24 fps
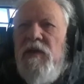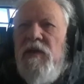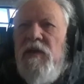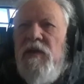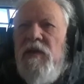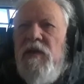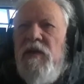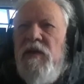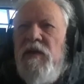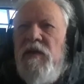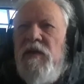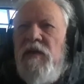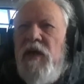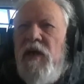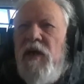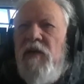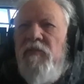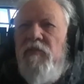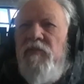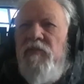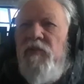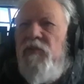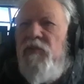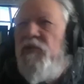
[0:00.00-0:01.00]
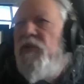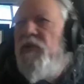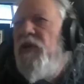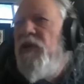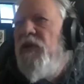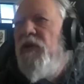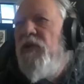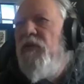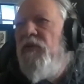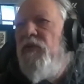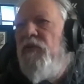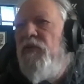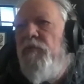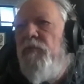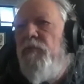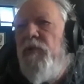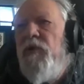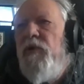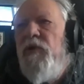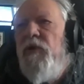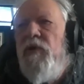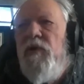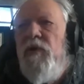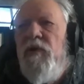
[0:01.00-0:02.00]
it's got a few things,
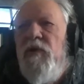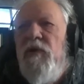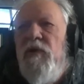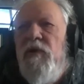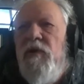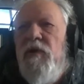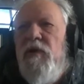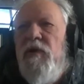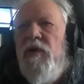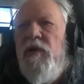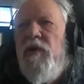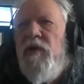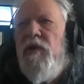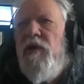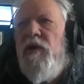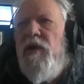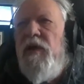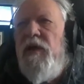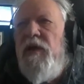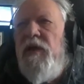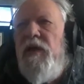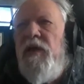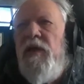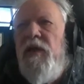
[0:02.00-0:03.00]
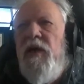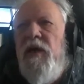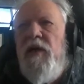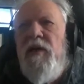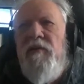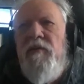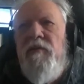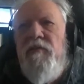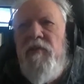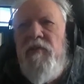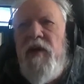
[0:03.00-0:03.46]
but none of